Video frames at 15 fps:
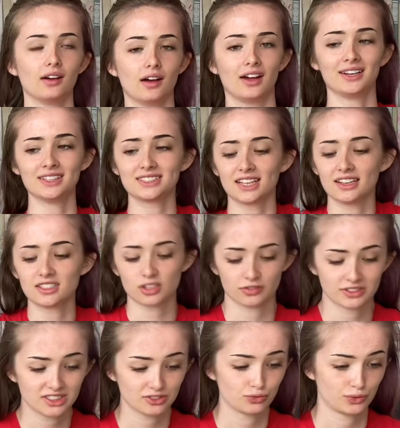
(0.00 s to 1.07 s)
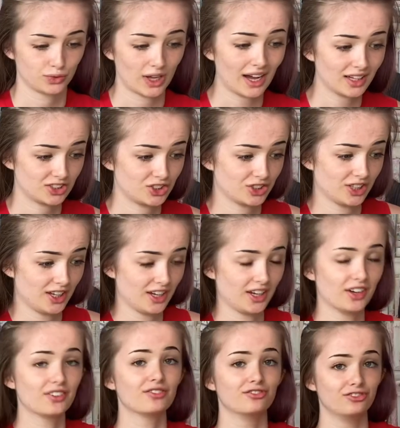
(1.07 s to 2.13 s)
need to take this off because it's actually
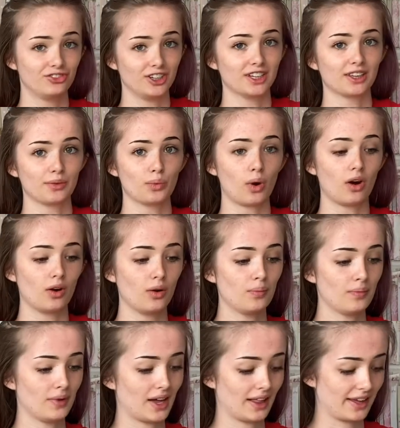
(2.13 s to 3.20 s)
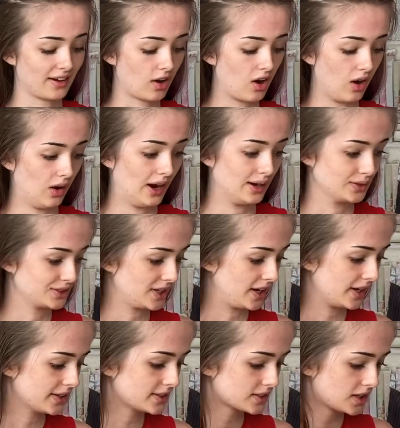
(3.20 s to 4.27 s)
really warm, like hot
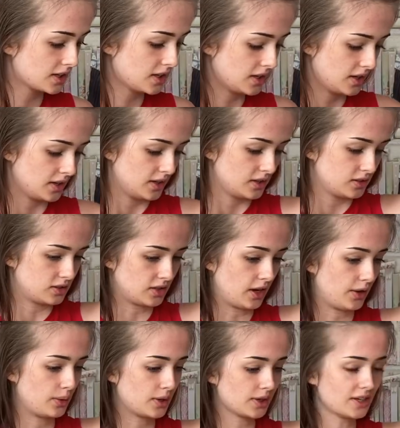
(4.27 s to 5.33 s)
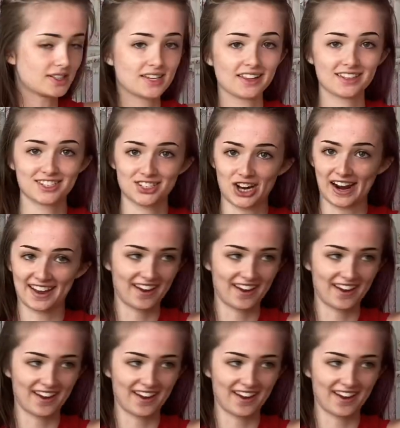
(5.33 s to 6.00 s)
outside. So we're gonna take this jacket